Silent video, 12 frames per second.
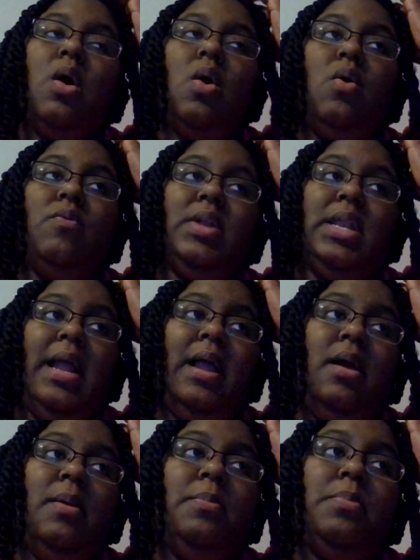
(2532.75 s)

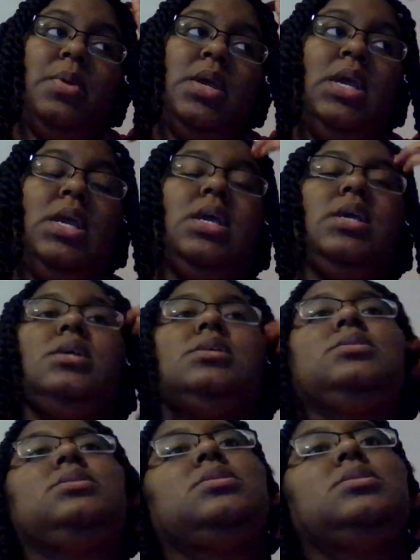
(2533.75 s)
overlap
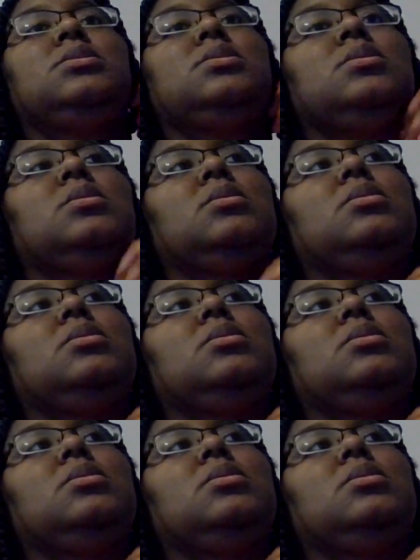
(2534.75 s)
is